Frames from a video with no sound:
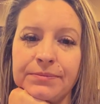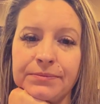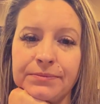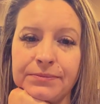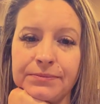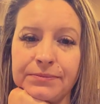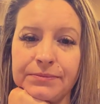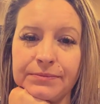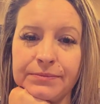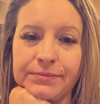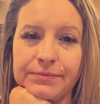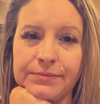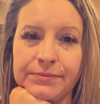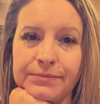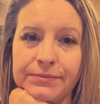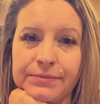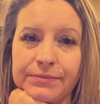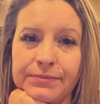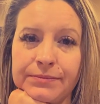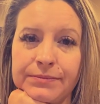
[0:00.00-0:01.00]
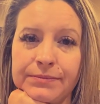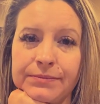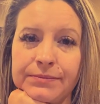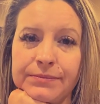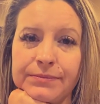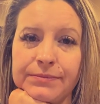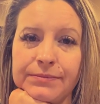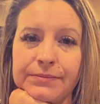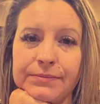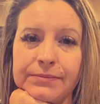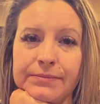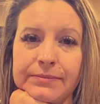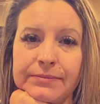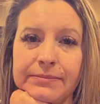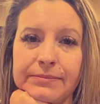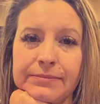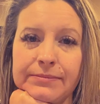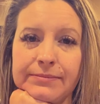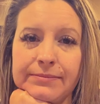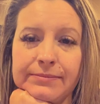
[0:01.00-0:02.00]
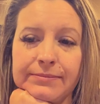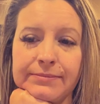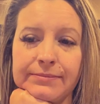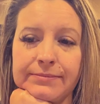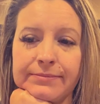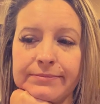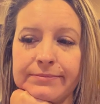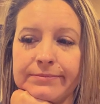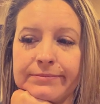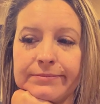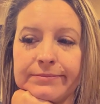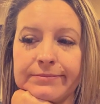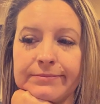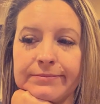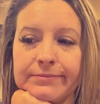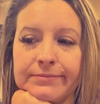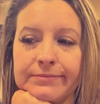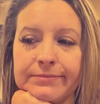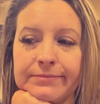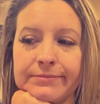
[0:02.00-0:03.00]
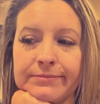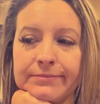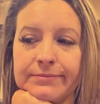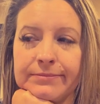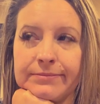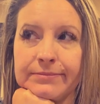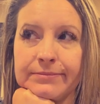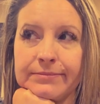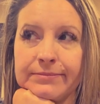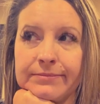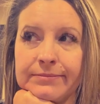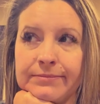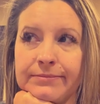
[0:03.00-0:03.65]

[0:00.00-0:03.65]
[no speech]